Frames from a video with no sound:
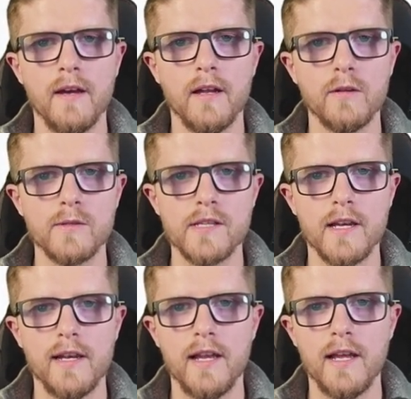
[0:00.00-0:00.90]
and you'll see
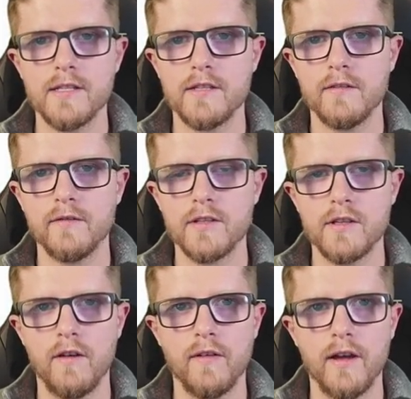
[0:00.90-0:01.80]
a list of the
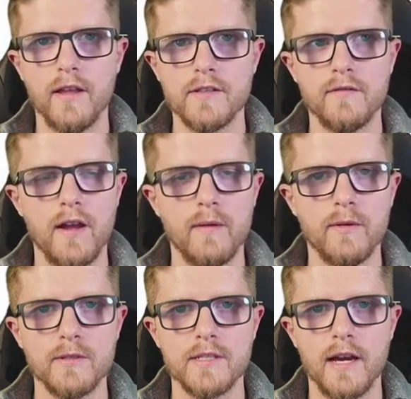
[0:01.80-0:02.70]
software that's
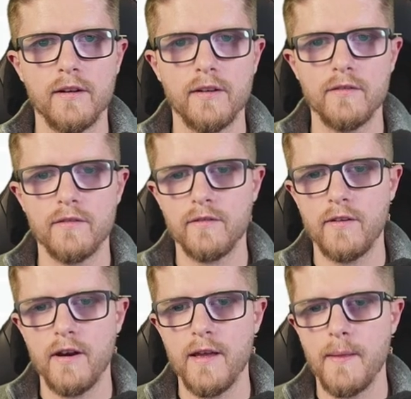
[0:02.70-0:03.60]
available to download for
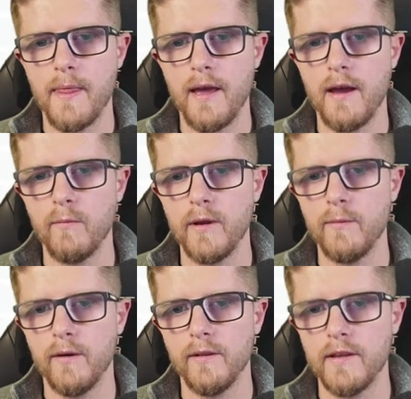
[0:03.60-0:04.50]
free. And we
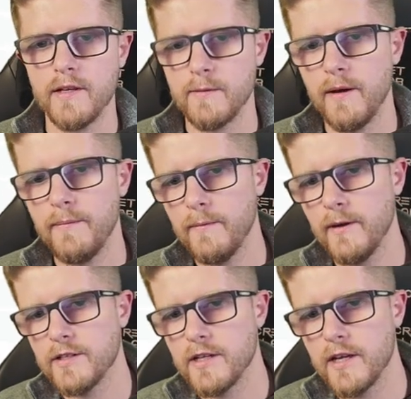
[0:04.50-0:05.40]
want this one,
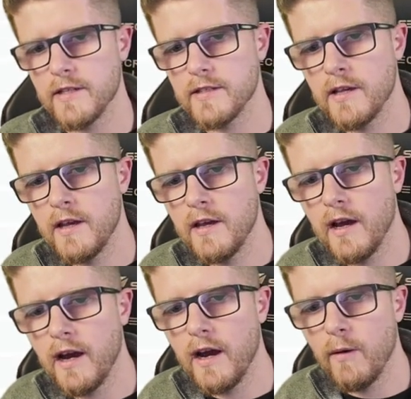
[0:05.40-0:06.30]
which is
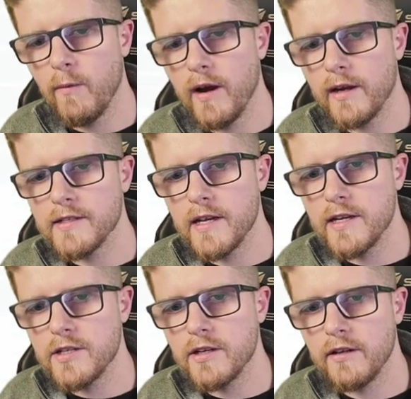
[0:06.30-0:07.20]

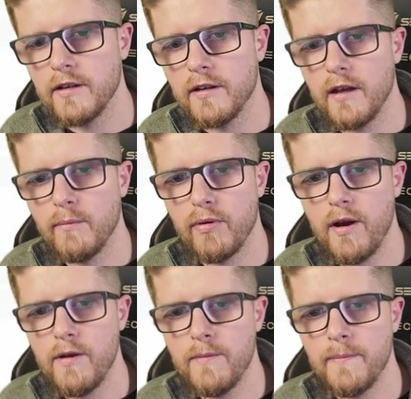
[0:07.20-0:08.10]
Workstation
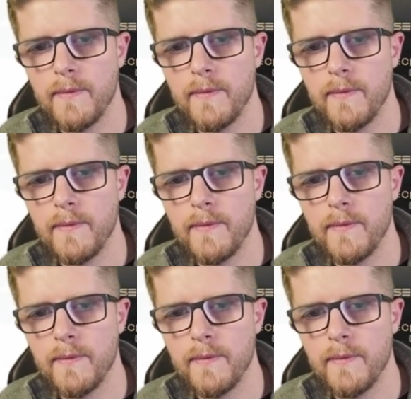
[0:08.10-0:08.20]
Pro.